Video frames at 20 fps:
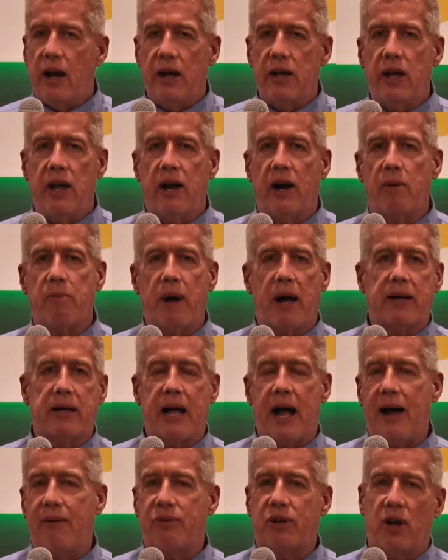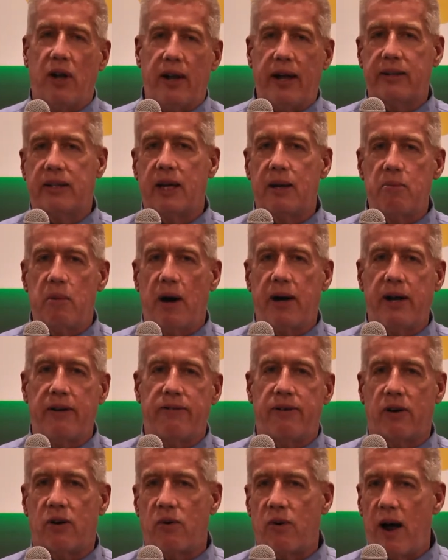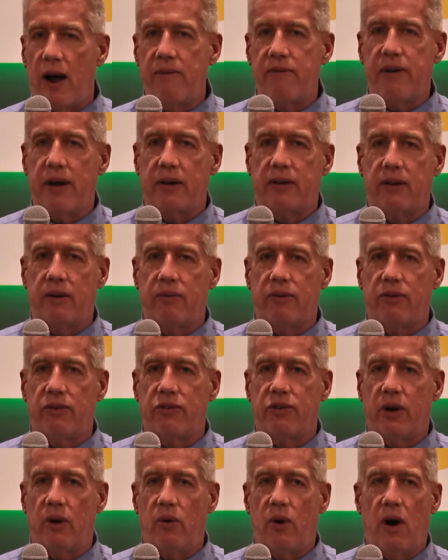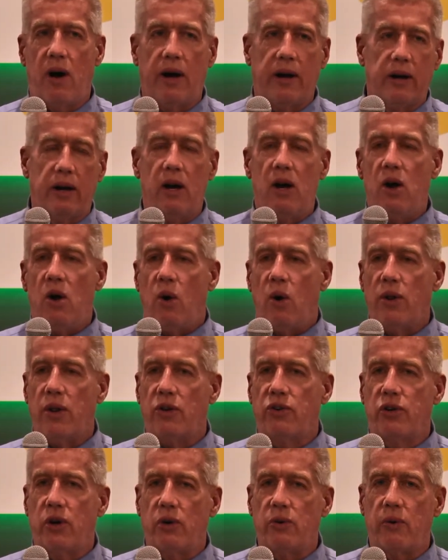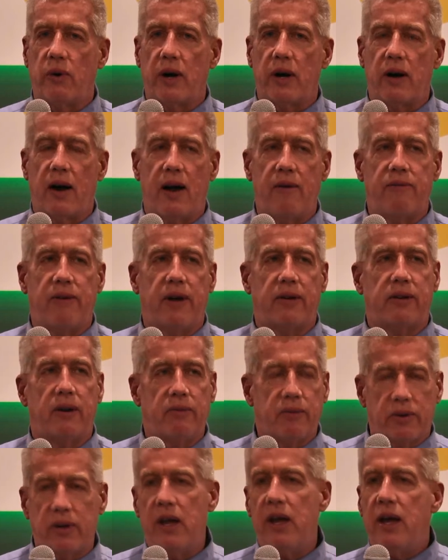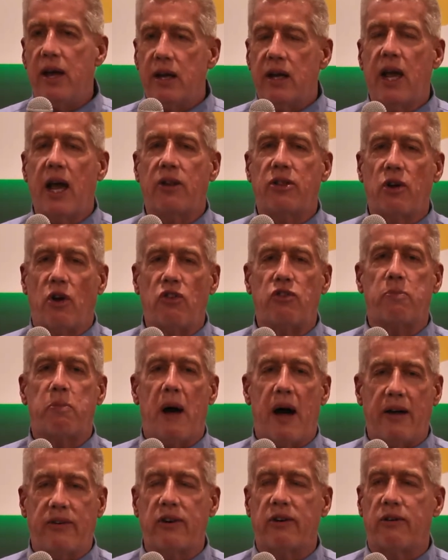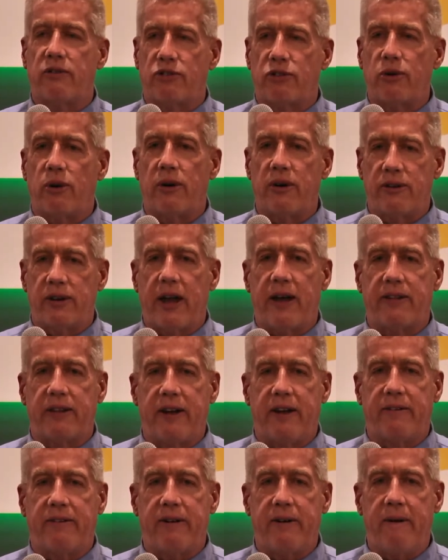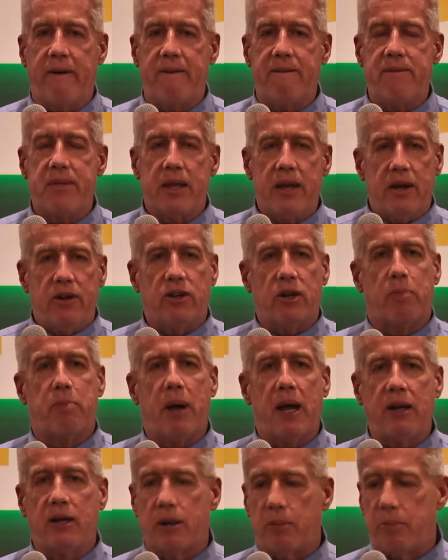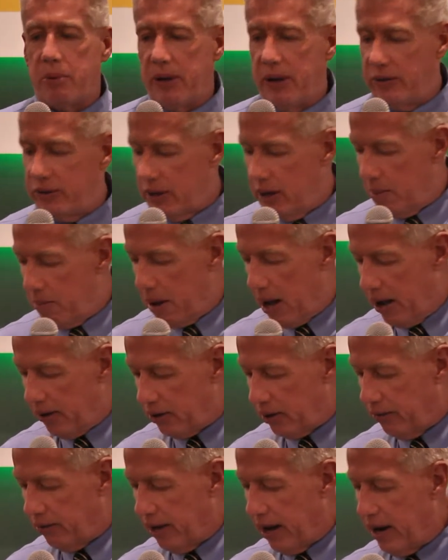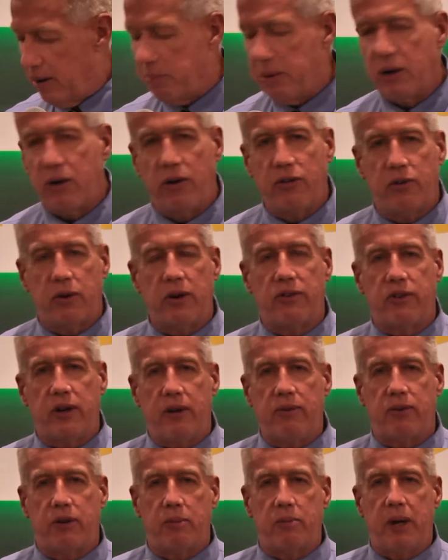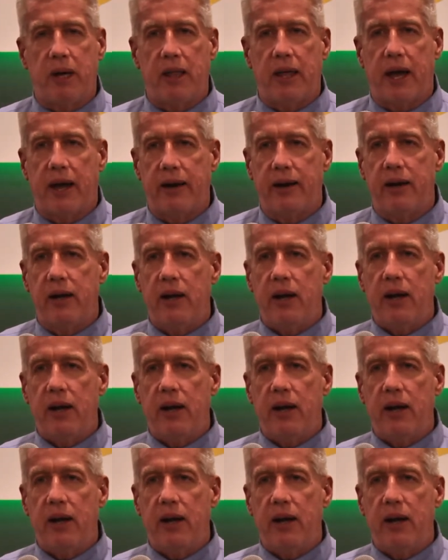You hear about cops collecting money for crime victims and so on, or the children of crime victims. Get those positive stories out there too, to paint the police in a positive light, because it seems to be that